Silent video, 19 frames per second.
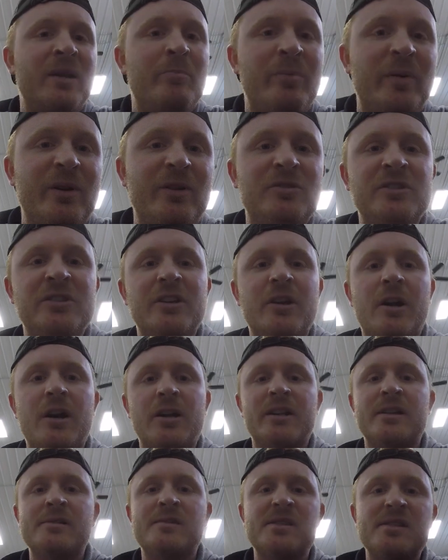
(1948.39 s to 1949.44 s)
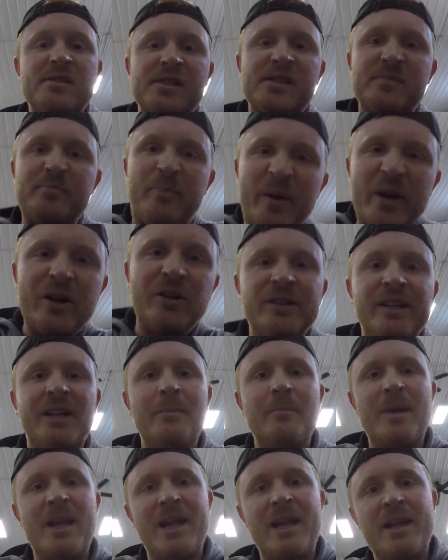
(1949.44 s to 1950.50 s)
building the audience. This is
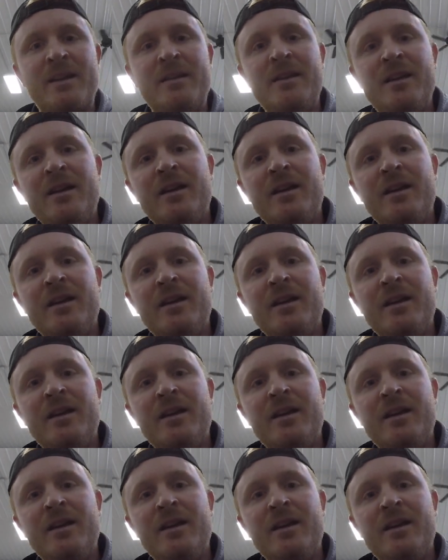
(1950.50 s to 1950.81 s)
building, man.